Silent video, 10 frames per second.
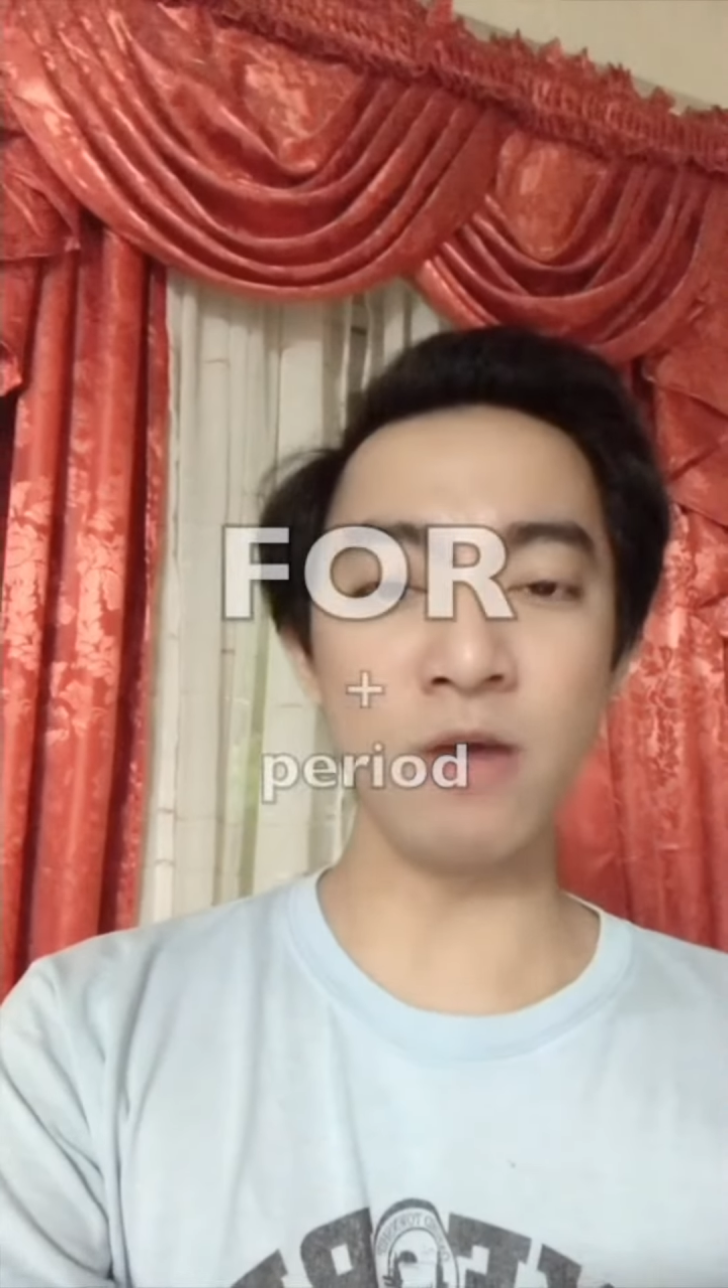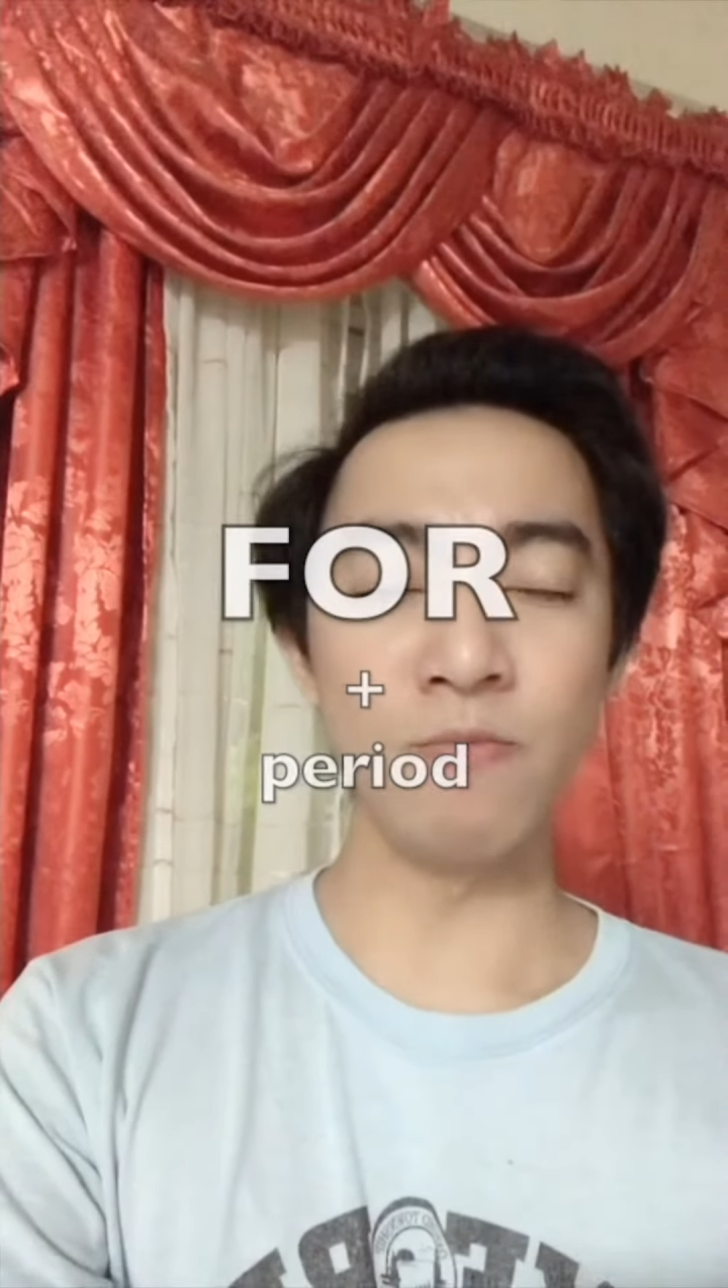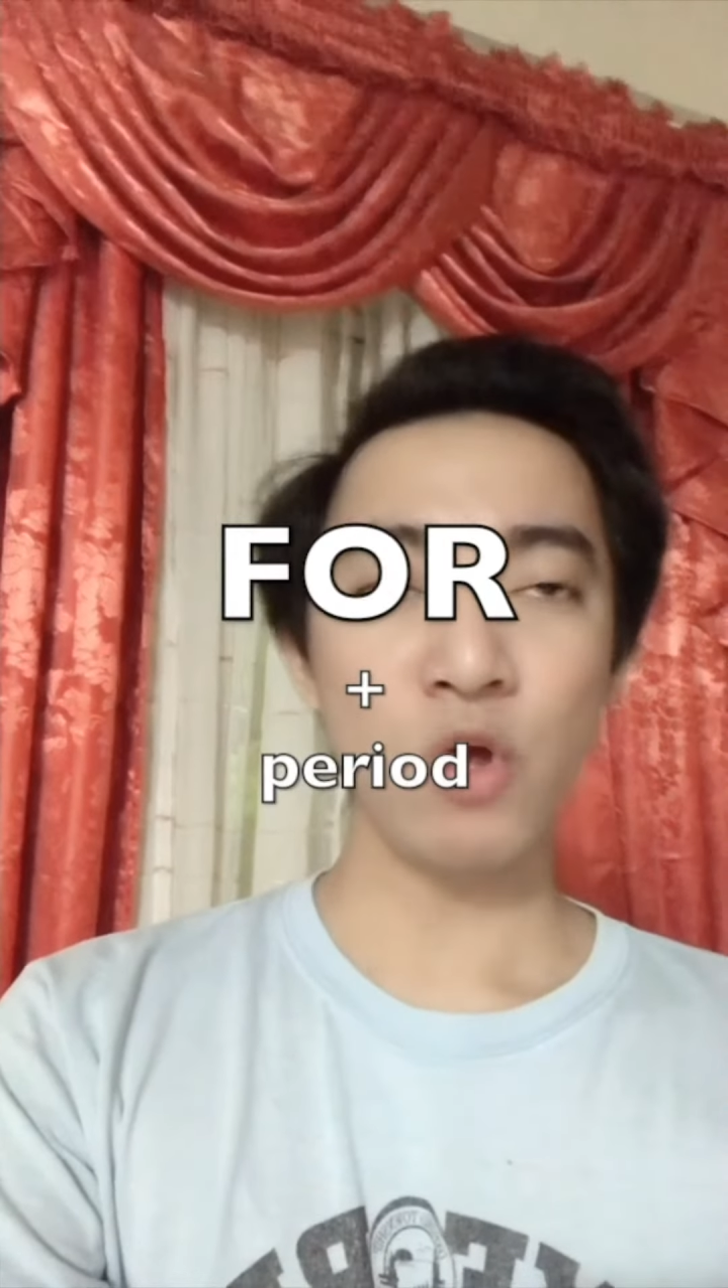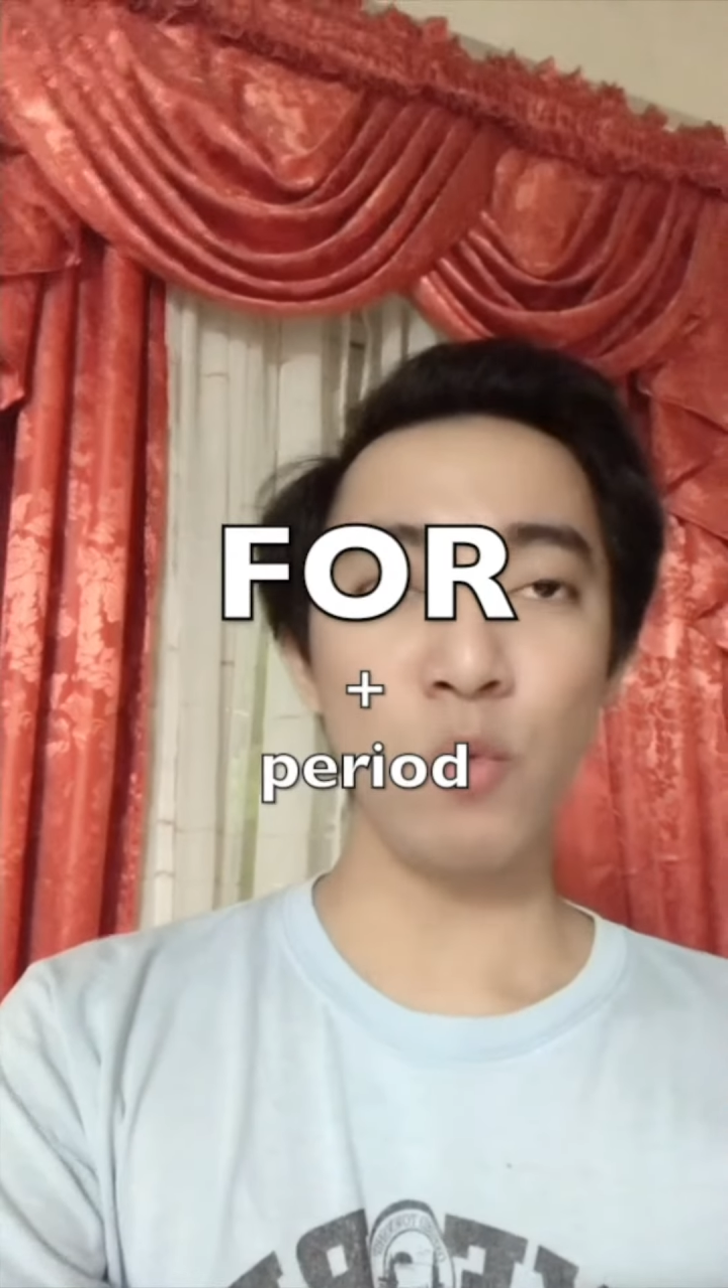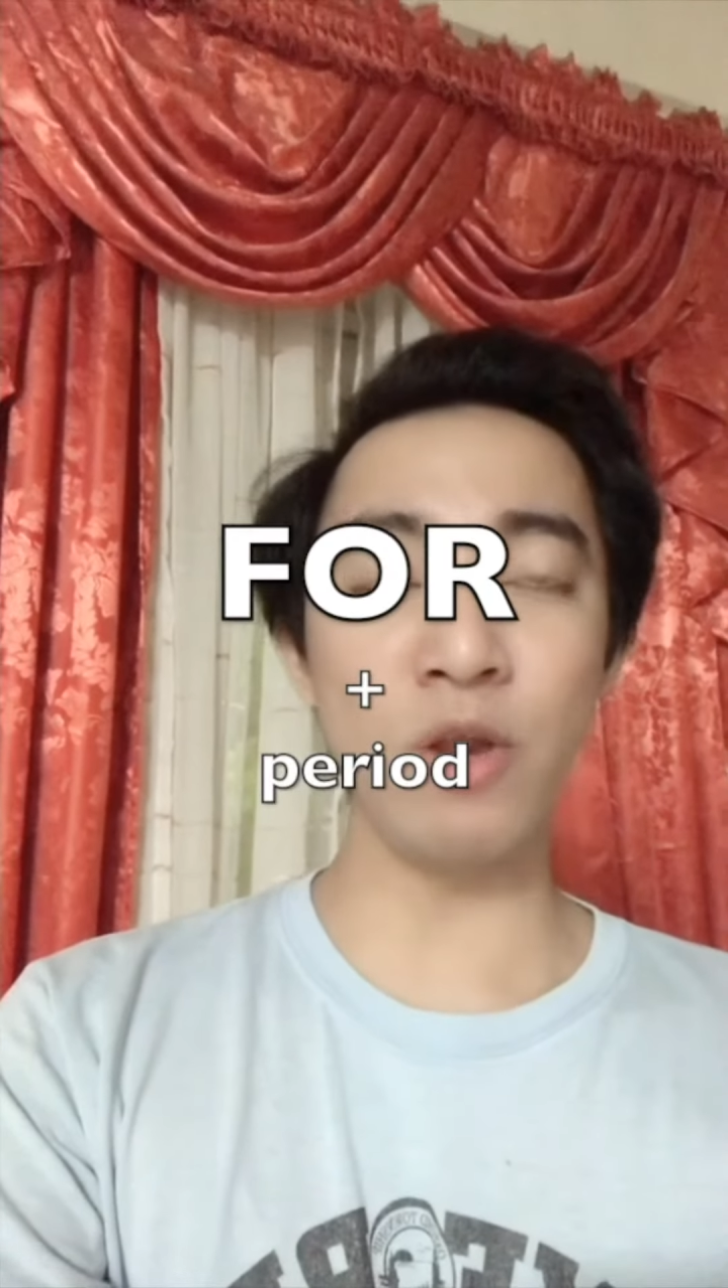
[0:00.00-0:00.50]

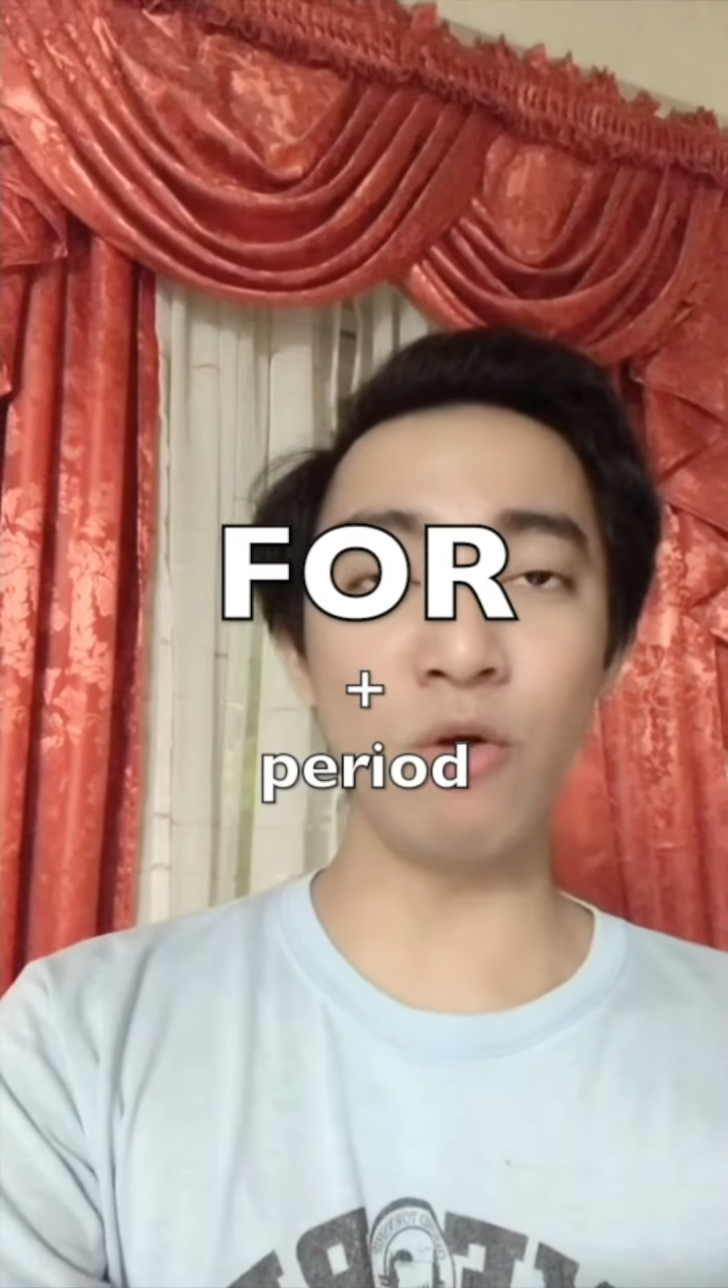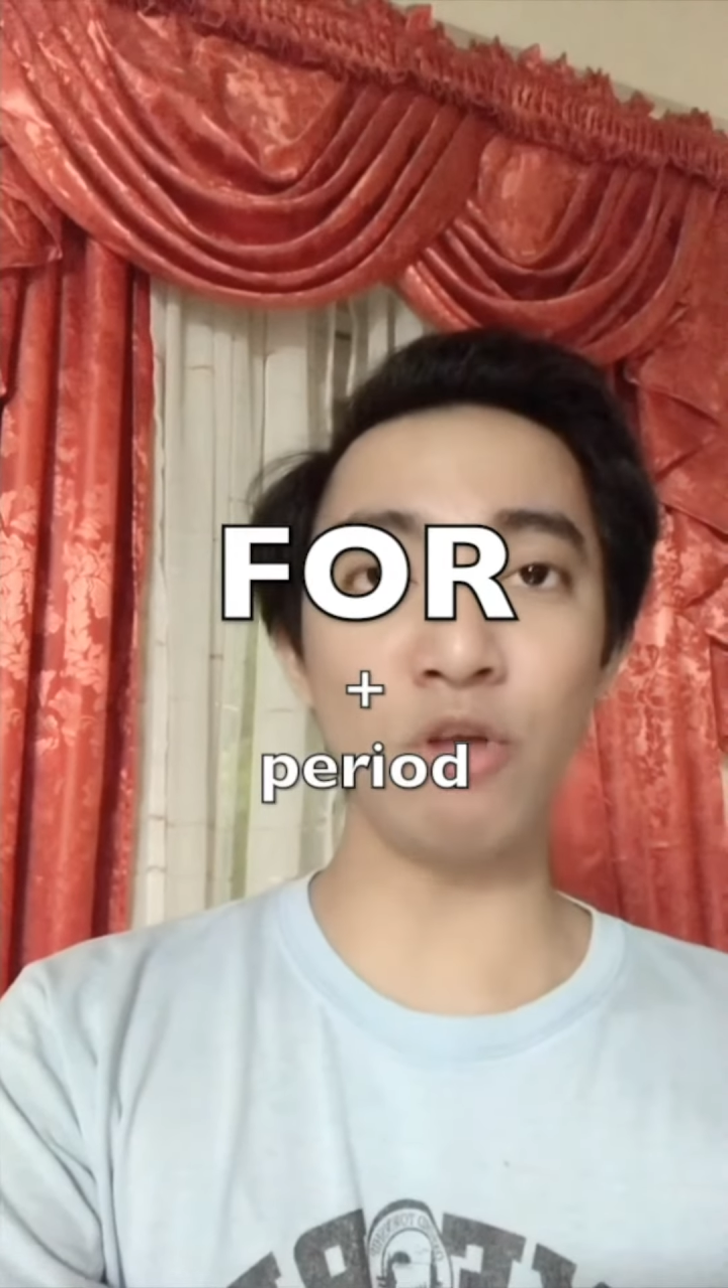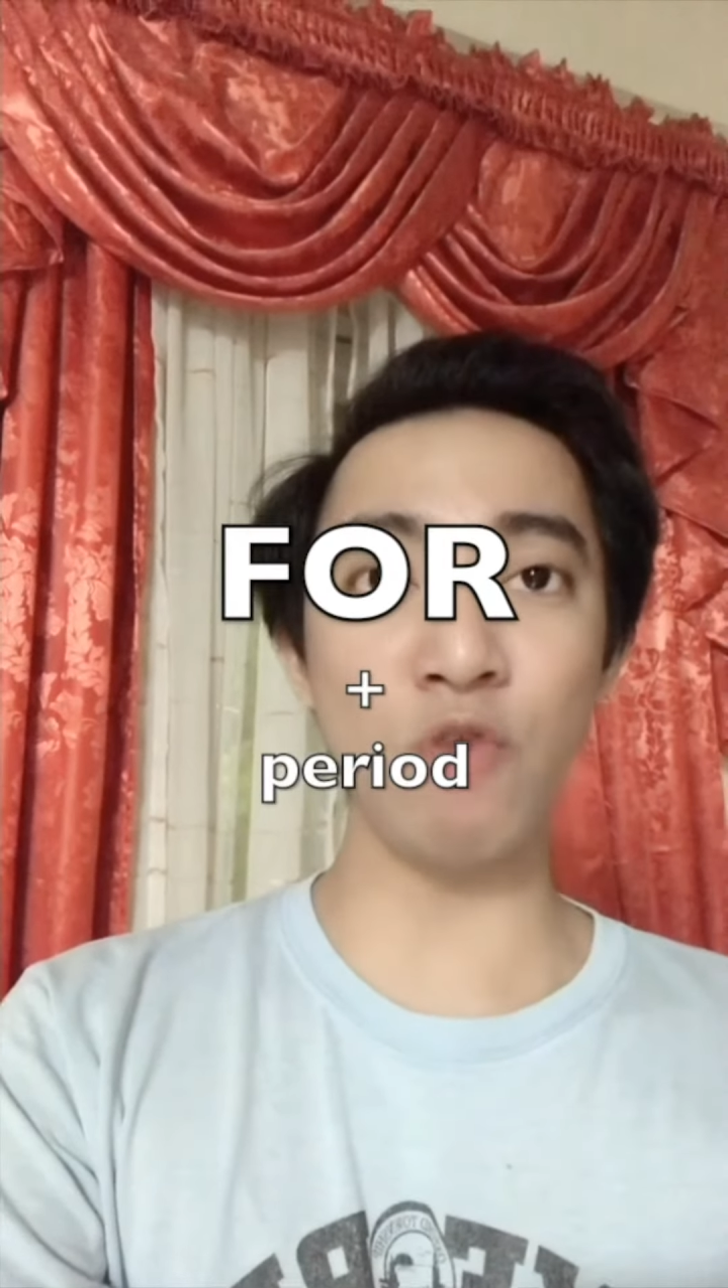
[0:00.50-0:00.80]
we note of